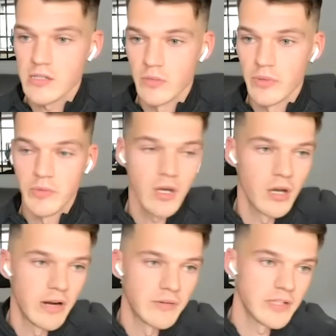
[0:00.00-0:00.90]
So we would go
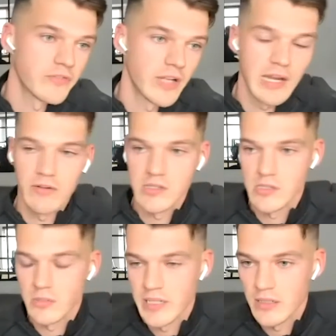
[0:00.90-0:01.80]
around different areas of
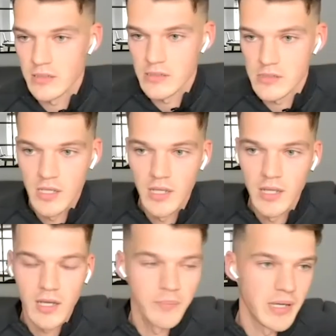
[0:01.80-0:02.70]
the Midlands
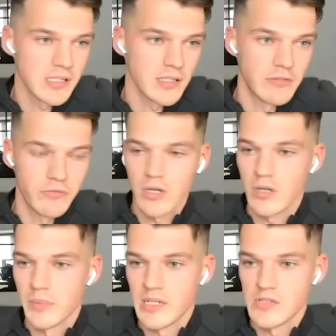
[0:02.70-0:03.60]
and basically rock
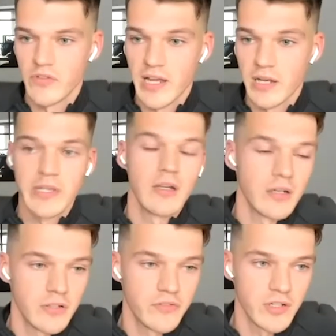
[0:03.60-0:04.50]
up in his van and we'd
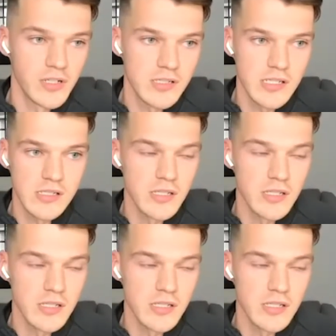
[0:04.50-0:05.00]
line the furnaces. And